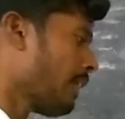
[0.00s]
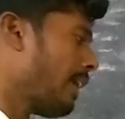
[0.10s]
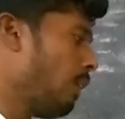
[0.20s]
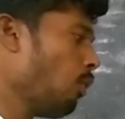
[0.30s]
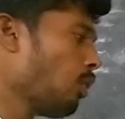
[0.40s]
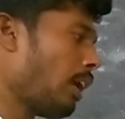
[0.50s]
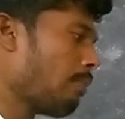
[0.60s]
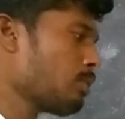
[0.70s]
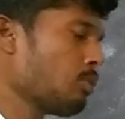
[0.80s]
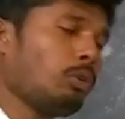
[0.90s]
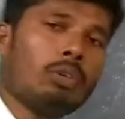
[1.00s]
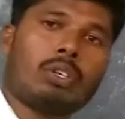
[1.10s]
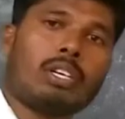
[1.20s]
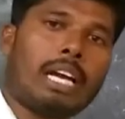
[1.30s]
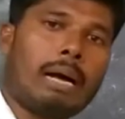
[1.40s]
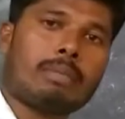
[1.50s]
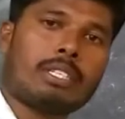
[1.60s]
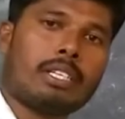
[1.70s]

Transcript: kilograms to grams.